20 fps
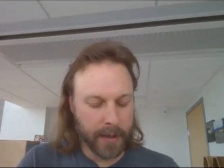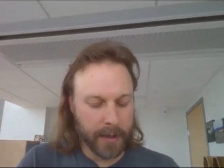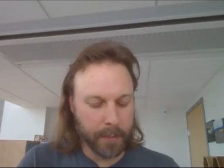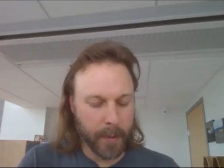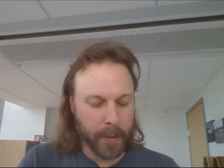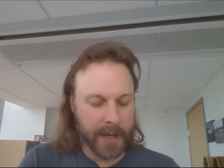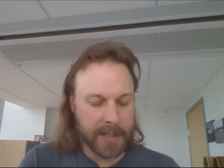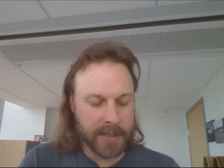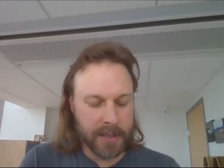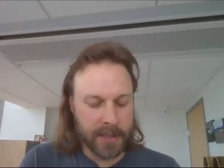
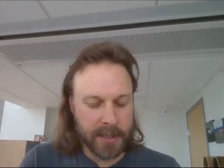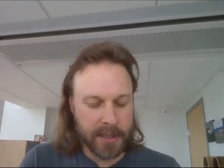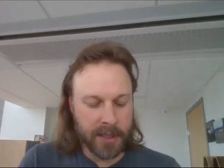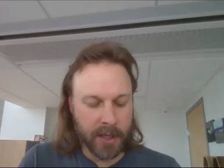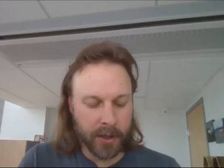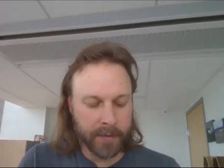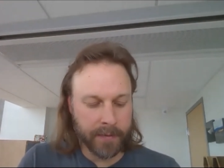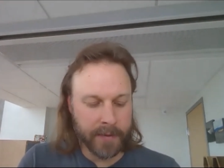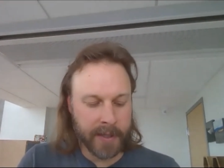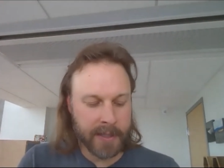ways to
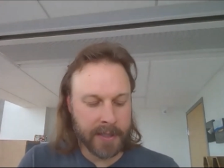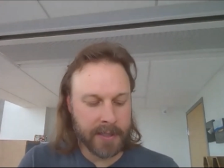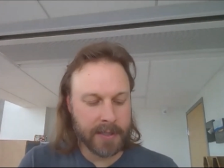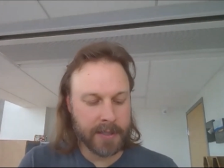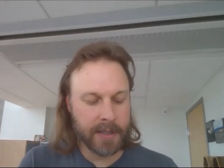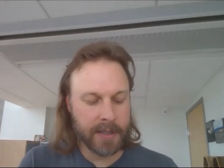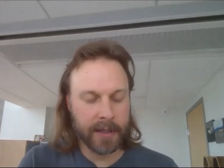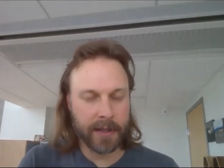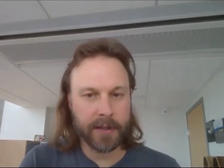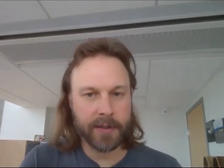solve
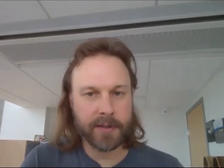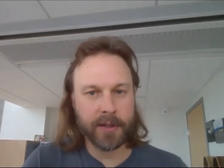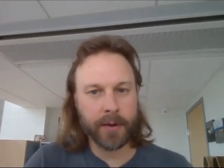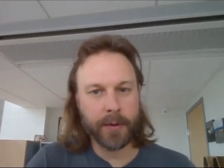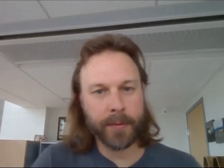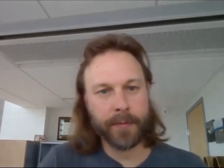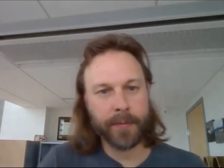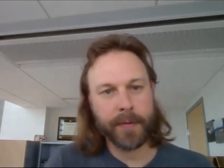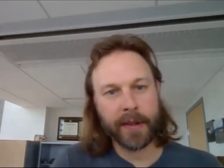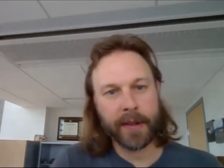this. And
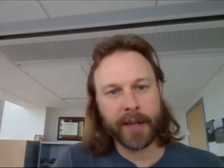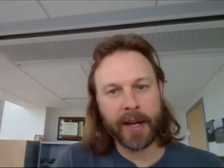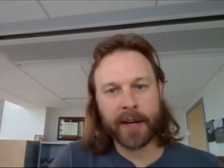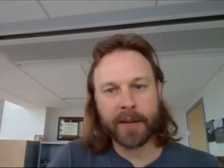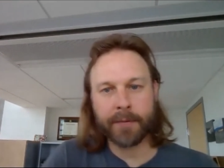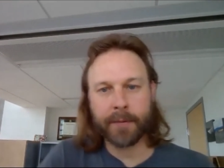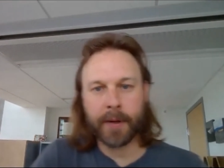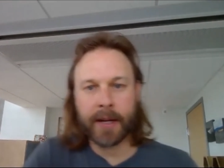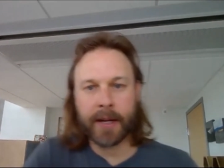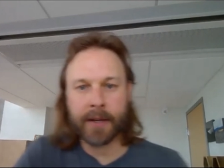so a lot
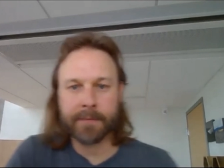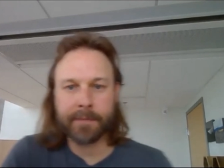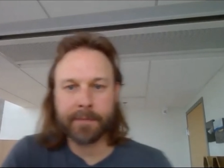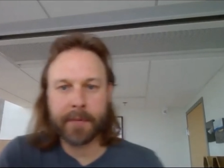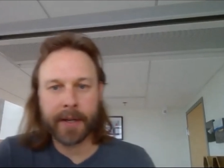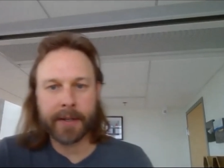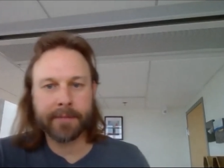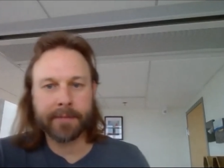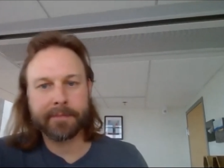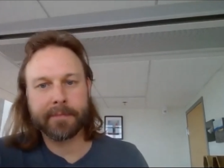of what
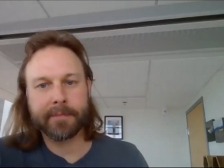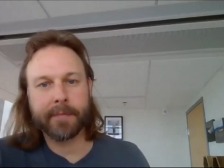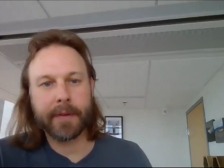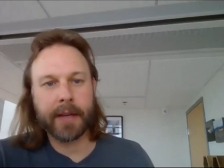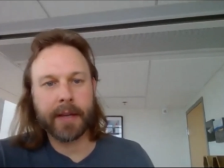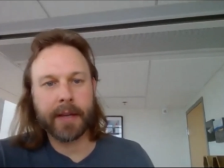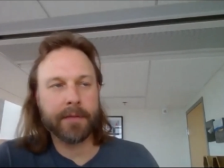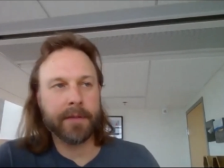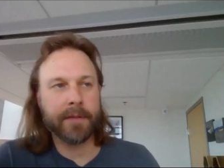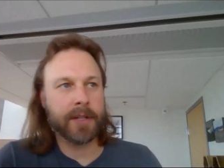I
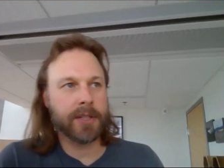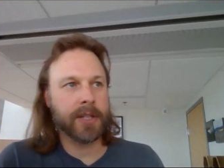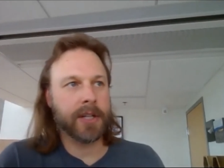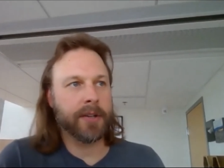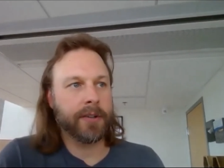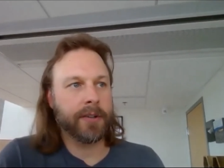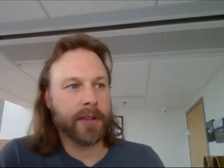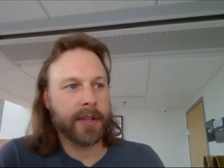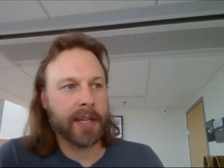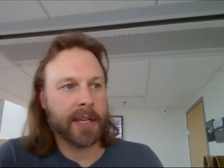envision
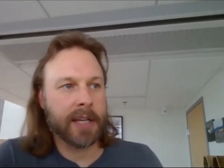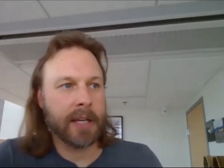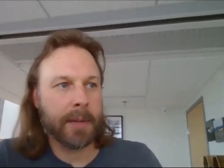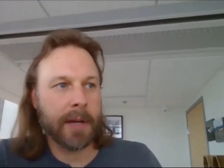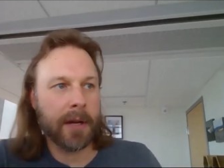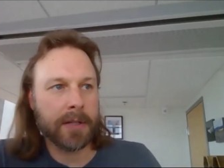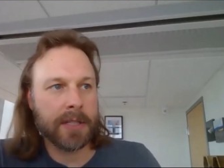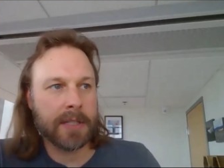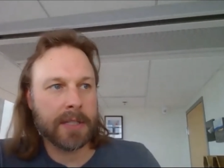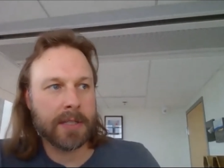or think
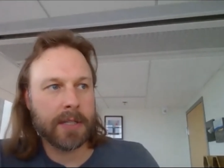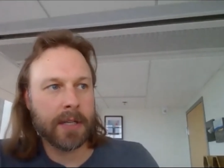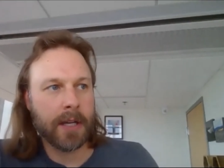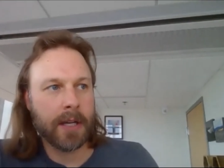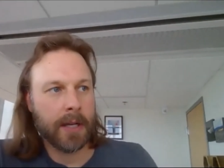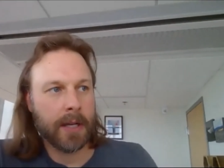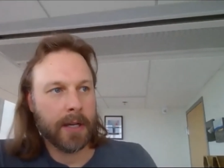about is